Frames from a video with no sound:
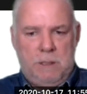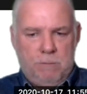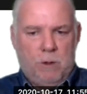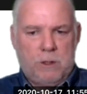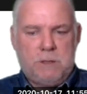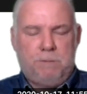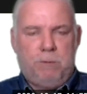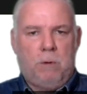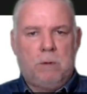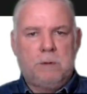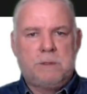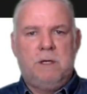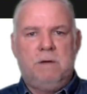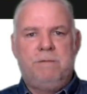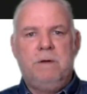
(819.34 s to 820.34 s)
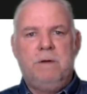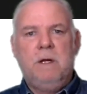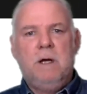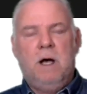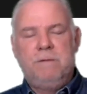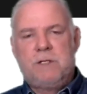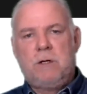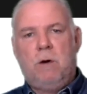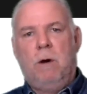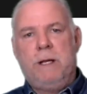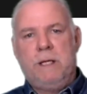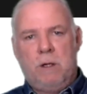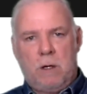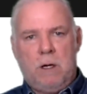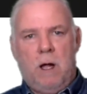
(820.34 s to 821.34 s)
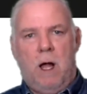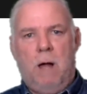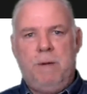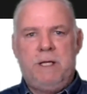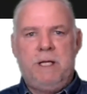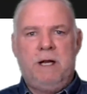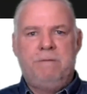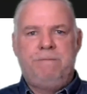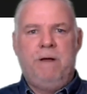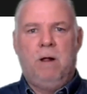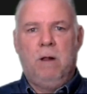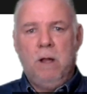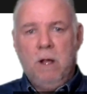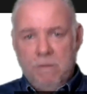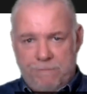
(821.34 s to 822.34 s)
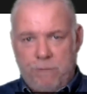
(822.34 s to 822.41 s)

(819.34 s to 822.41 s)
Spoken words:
multiples of scoring that are common in the NFL.